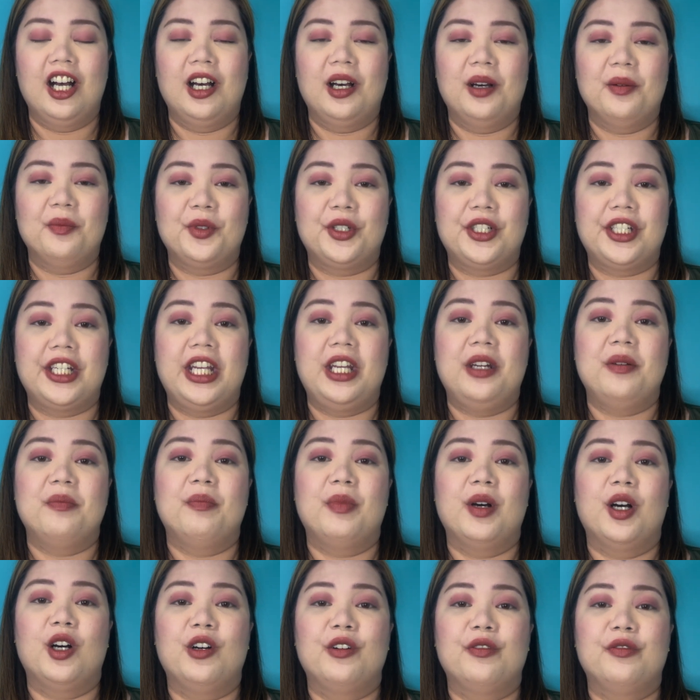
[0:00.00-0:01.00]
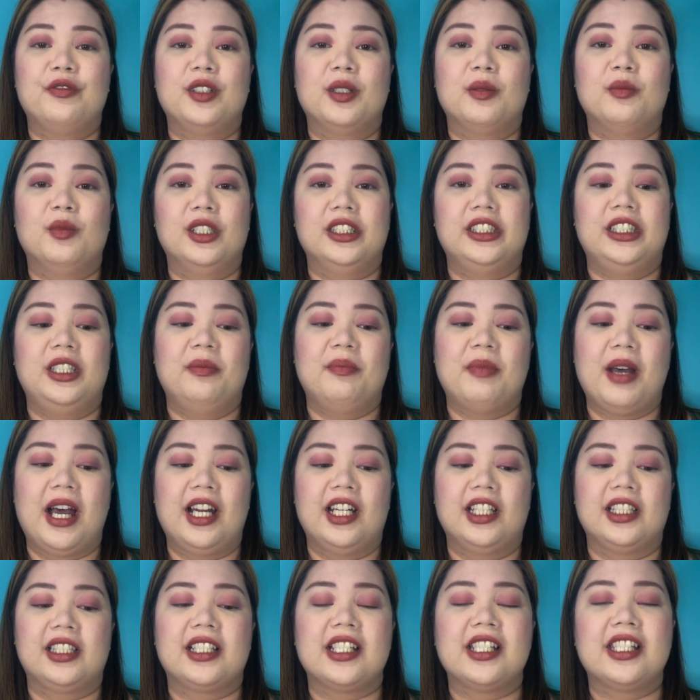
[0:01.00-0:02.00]
shade pa of the
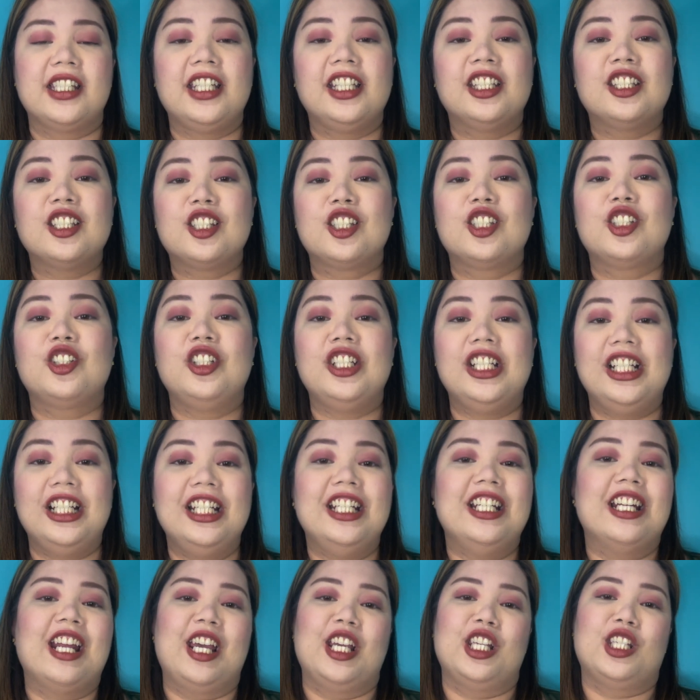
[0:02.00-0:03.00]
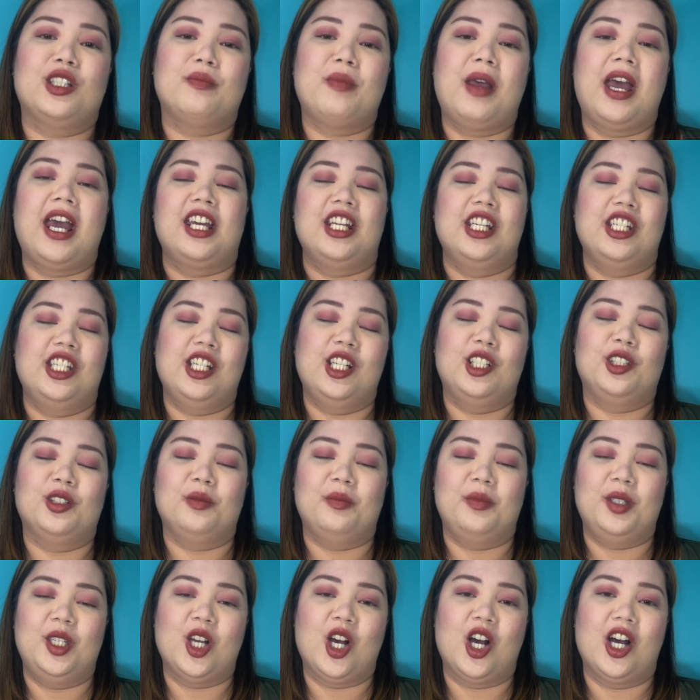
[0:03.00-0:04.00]
multi-palette kasi it is really nice packaging, to
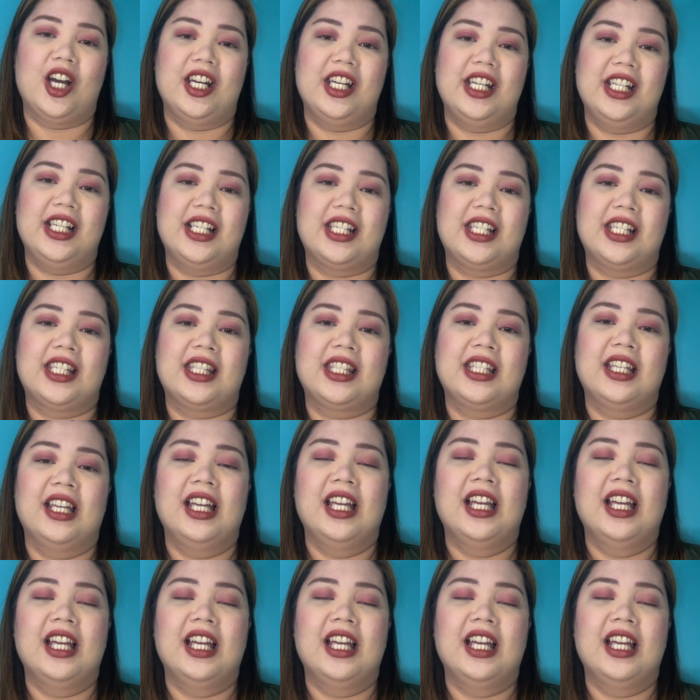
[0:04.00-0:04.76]
be honest.